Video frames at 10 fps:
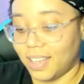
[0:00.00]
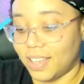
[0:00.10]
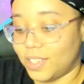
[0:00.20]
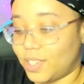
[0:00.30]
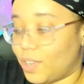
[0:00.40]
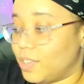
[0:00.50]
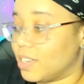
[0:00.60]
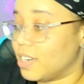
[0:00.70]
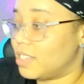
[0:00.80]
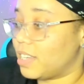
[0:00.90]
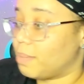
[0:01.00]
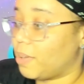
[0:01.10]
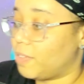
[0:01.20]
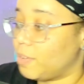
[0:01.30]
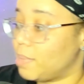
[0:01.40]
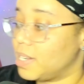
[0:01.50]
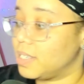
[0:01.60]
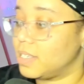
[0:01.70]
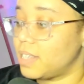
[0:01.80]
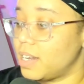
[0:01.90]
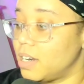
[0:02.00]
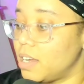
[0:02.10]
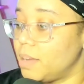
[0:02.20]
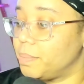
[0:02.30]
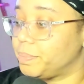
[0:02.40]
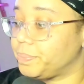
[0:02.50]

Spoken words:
So it's going to take me a few minutes to set it up.